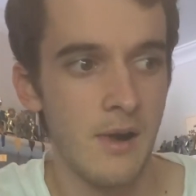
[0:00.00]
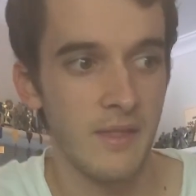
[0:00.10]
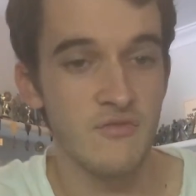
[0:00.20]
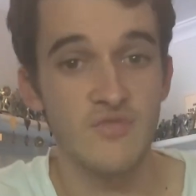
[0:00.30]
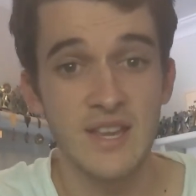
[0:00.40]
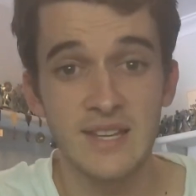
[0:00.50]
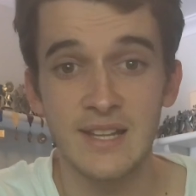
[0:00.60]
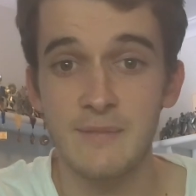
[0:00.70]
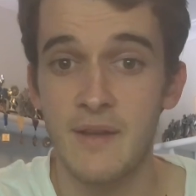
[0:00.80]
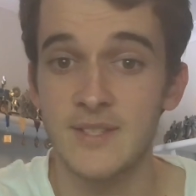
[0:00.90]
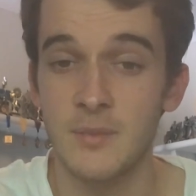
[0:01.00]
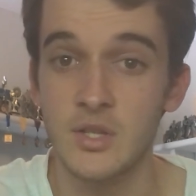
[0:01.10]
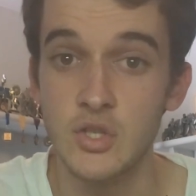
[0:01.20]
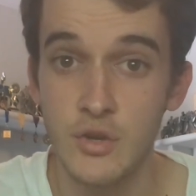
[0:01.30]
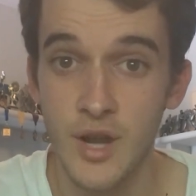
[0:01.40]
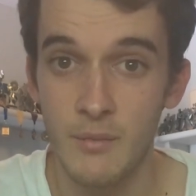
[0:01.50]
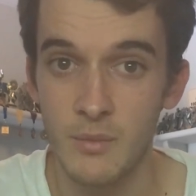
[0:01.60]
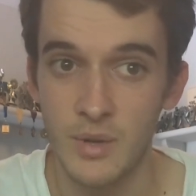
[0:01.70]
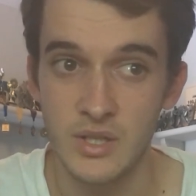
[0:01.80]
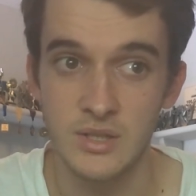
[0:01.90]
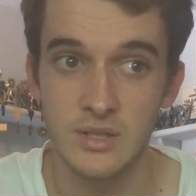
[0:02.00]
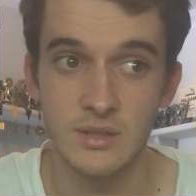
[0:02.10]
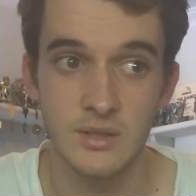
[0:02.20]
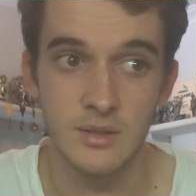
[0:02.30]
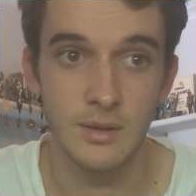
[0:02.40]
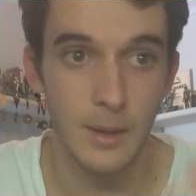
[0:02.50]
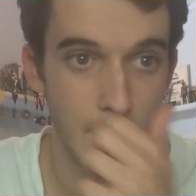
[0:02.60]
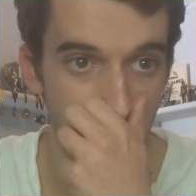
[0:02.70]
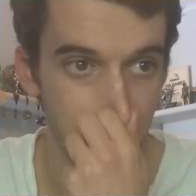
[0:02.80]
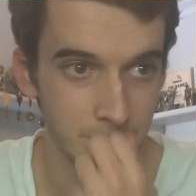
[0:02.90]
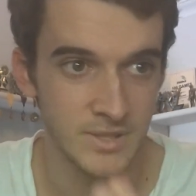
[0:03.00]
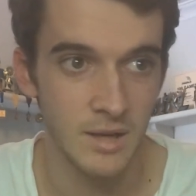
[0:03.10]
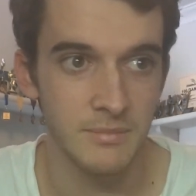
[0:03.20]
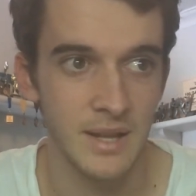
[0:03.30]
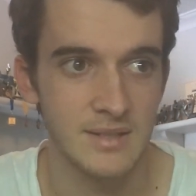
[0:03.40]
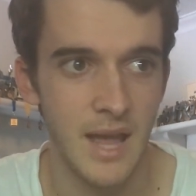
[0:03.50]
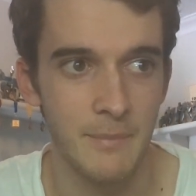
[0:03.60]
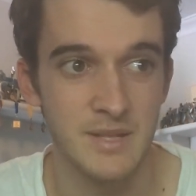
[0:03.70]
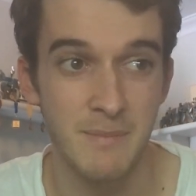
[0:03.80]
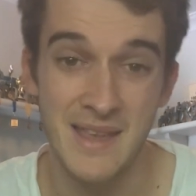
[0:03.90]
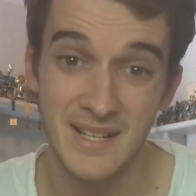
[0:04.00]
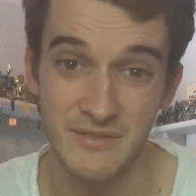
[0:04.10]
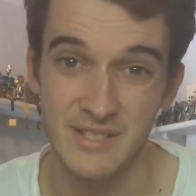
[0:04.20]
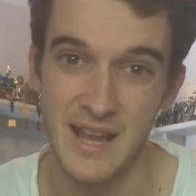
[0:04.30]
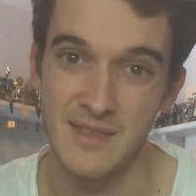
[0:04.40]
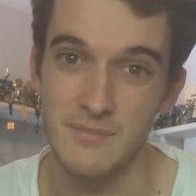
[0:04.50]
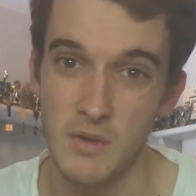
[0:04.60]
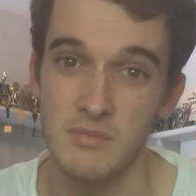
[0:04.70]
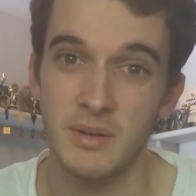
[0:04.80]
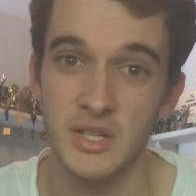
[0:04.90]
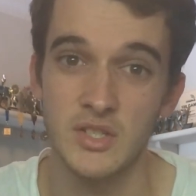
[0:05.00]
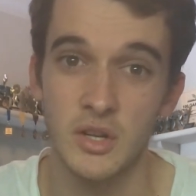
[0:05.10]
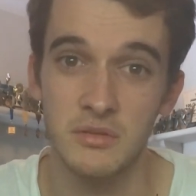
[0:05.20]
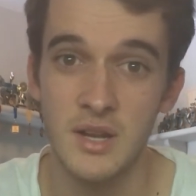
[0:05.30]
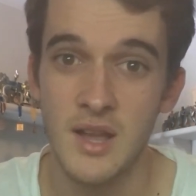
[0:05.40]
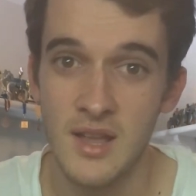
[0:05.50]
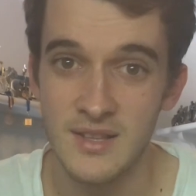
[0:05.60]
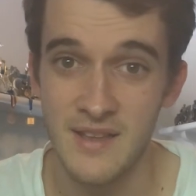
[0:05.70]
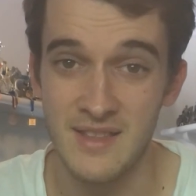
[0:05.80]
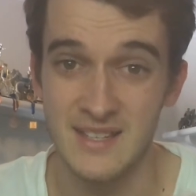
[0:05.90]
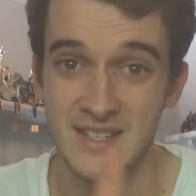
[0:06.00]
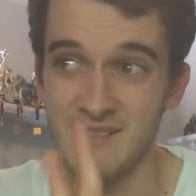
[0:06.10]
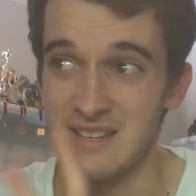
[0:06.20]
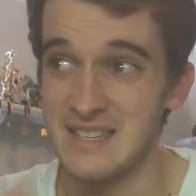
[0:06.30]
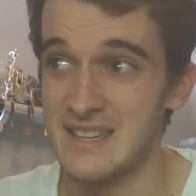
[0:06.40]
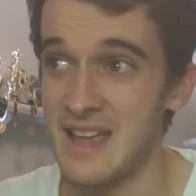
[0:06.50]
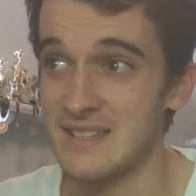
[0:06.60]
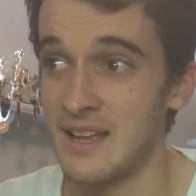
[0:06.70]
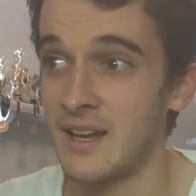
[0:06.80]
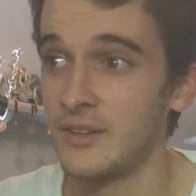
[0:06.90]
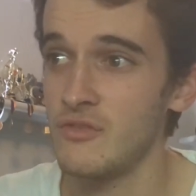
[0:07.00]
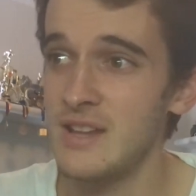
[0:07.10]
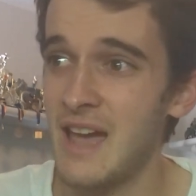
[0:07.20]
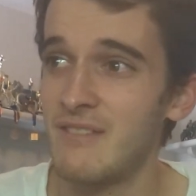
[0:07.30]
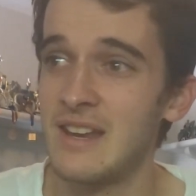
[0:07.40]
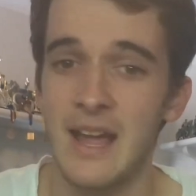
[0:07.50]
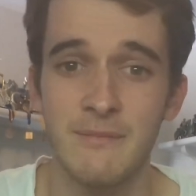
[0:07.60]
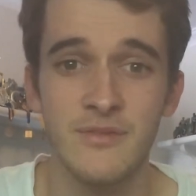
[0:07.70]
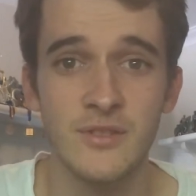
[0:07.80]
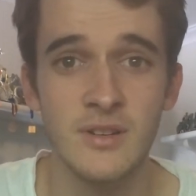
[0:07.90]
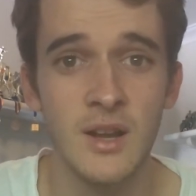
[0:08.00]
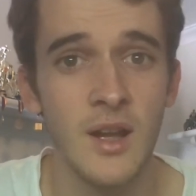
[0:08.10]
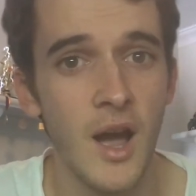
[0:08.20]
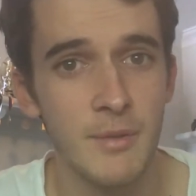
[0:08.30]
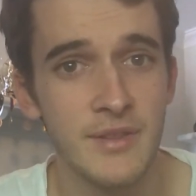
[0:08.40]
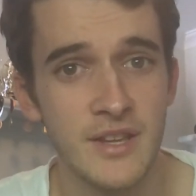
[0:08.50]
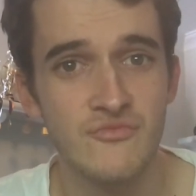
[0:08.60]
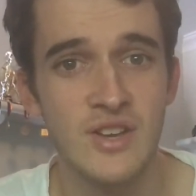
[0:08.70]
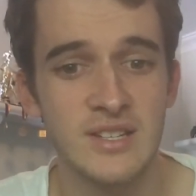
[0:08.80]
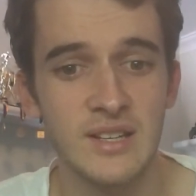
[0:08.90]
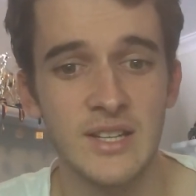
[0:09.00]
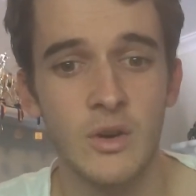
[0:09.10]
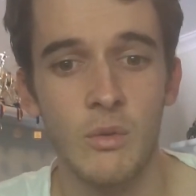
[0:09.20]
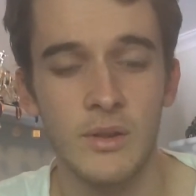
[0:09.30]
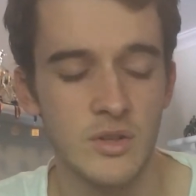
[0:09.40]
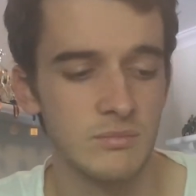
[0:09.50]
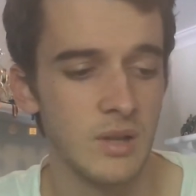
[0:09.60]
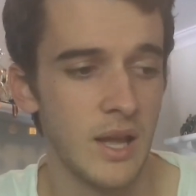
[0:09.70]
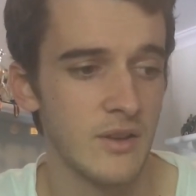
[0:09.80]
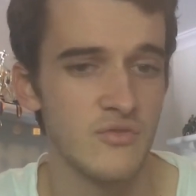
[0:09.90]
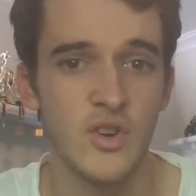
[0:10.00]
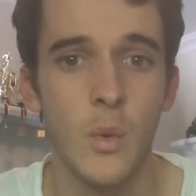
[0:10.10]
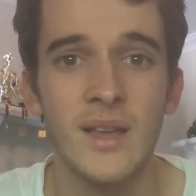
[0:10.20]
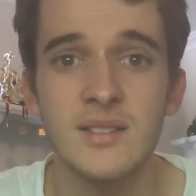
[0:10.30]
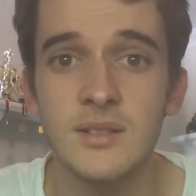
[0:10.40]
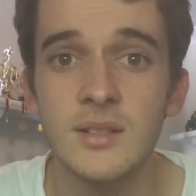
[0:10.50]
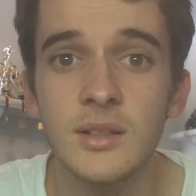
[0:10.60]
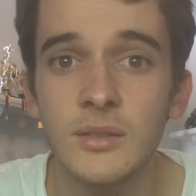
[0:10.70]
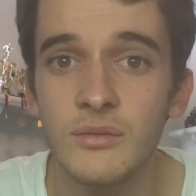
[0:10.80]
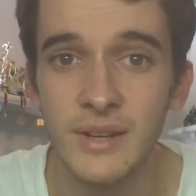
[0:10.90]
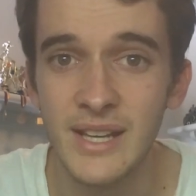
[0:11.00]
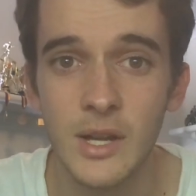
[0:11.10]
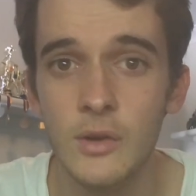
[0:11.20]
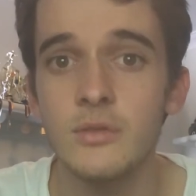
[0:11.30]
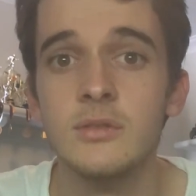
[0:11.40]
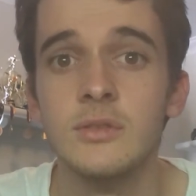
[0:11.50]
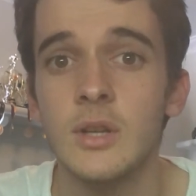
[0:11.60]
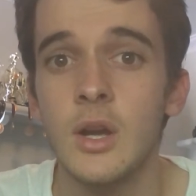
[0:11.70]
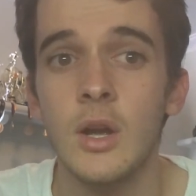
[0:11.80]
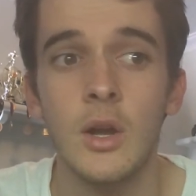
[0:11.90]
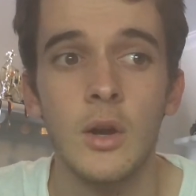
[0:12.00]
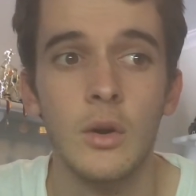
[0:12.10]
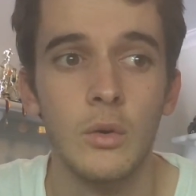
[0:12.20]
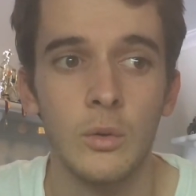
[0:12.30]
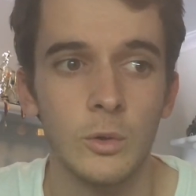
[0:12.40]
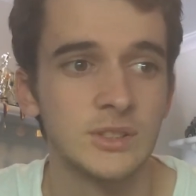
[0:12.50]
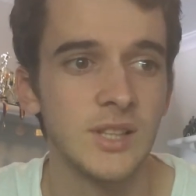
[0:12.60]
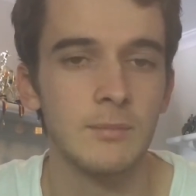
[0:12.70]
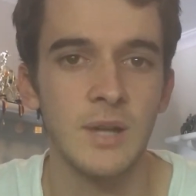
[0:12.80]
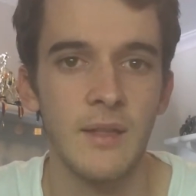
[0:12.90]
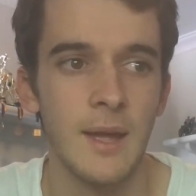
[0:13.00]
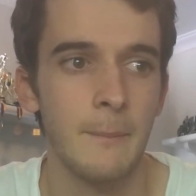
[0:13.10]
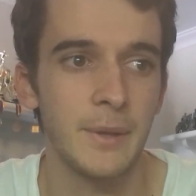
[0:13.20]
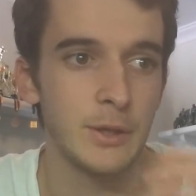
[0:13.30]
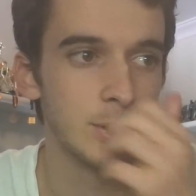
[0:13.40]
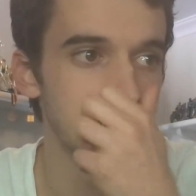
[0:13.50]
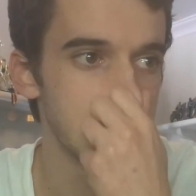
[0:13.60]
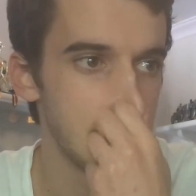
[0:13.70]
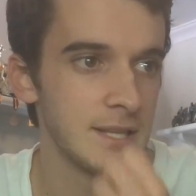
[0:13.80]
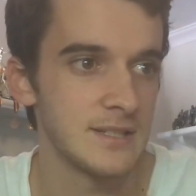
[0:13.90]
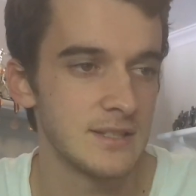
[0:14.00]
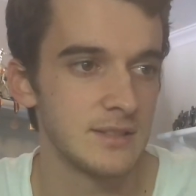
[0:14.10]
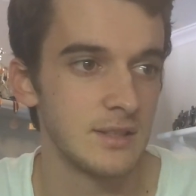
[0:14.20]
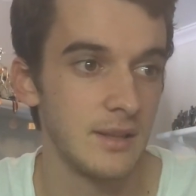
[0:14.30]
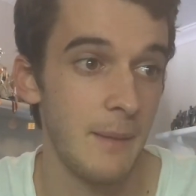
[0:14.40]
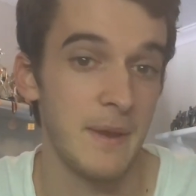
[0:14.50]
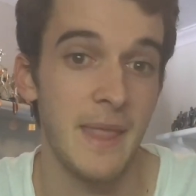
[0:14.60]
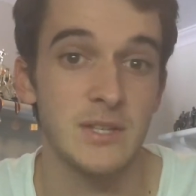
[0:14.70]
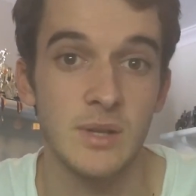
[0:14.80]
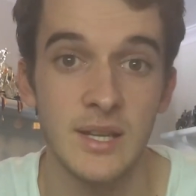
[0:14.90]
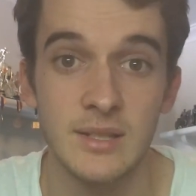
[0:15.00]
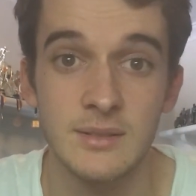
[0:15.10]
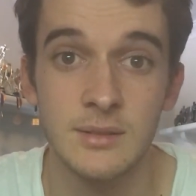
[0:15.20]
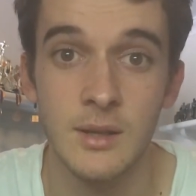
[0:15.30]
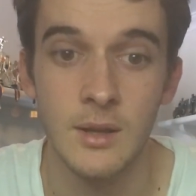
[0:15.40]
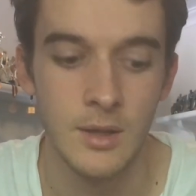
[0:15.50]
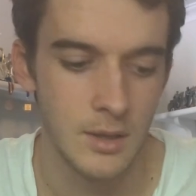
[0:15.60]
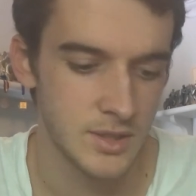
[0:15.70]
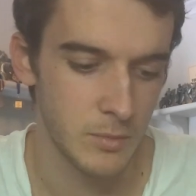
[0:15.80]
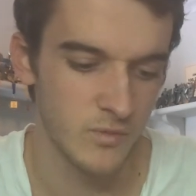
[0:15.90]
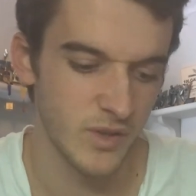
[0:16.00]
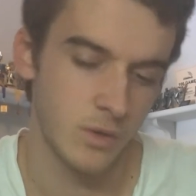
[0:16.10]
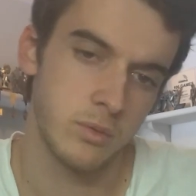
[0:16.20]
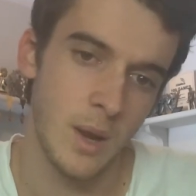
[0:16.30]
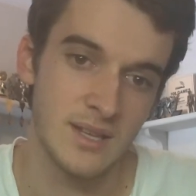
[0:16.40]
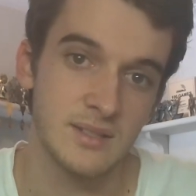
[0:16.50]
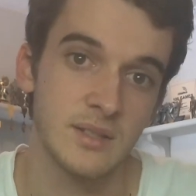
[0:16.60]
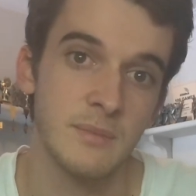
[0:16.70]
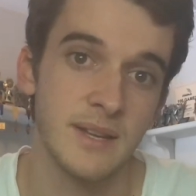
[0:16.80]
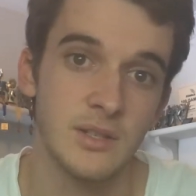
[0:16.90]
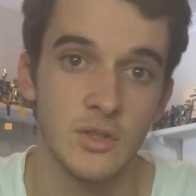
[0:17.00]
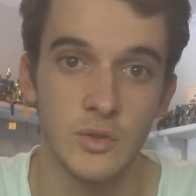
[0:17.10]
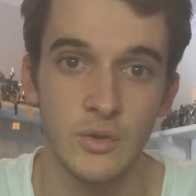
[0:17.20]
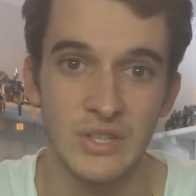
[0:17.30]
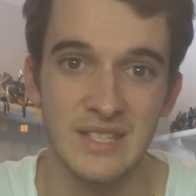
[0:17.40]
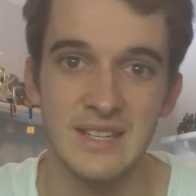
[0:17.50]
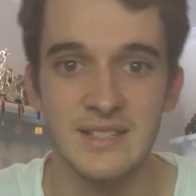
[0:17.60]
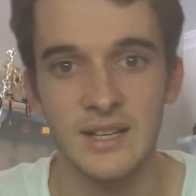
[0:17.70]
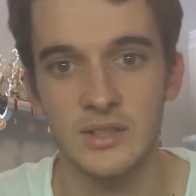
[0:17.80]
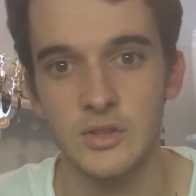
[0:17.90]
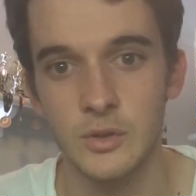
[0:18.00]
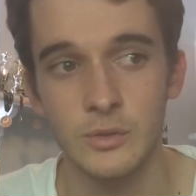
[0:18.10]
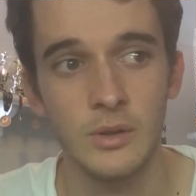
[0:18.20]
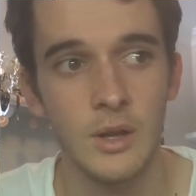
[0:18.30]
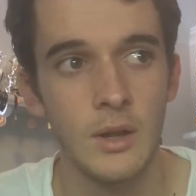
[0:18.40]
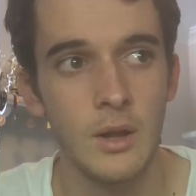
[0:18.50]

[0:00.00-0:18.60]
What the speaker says: Then recently we had something new come in, which is something that happens basically every day at the moment, but it's not necessarily set as that. And I don't really have a name for it. I've been thinking recently calling them like requested videos or something like that, because it's, I mean, that's what it is. Someone requested me to do CSR2.